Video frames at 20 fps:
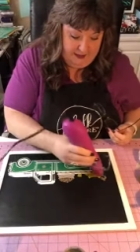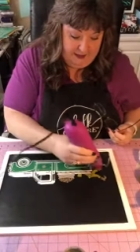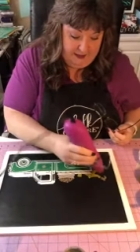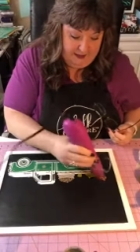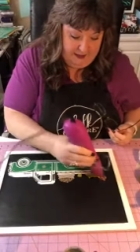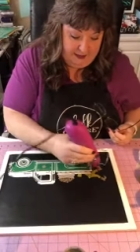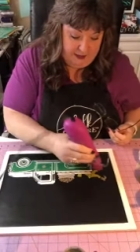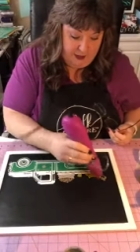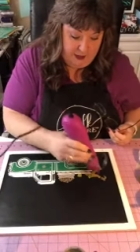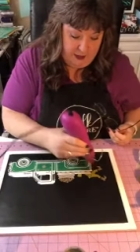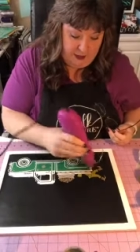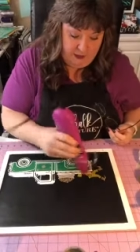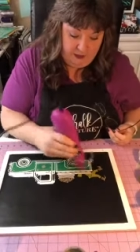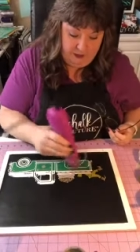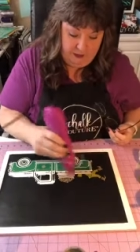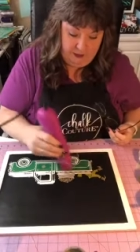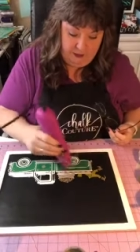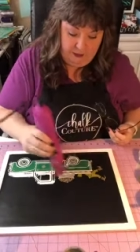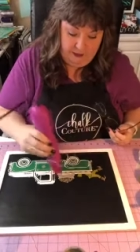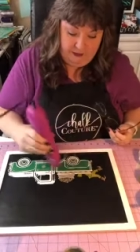So
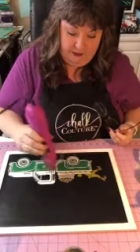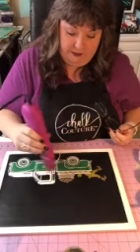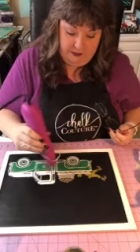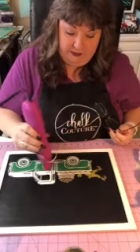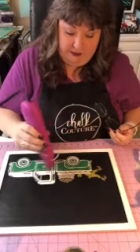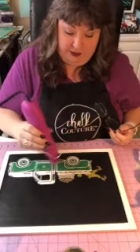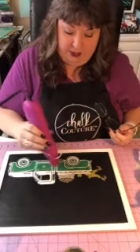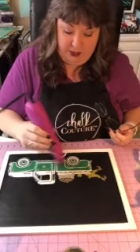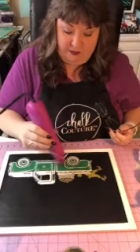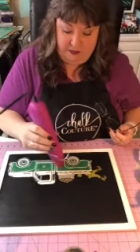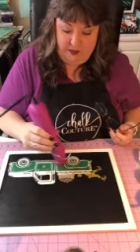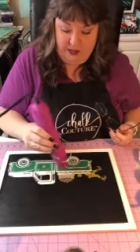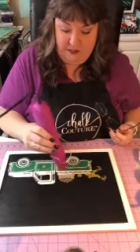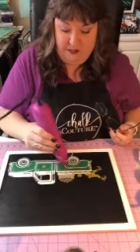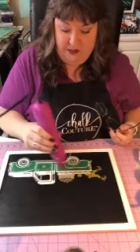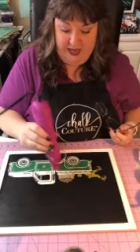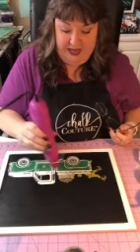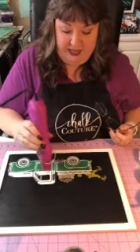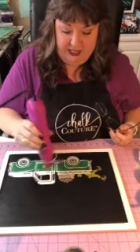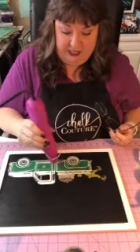just be
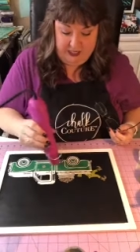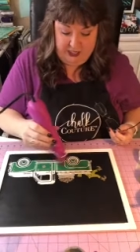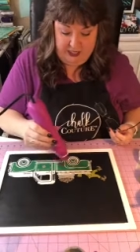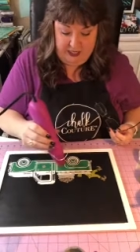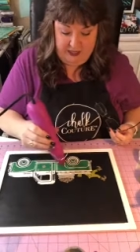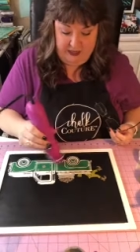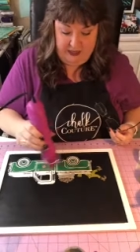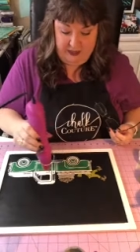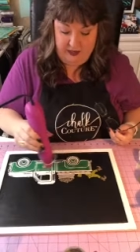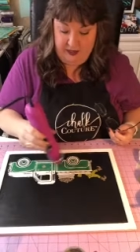patient.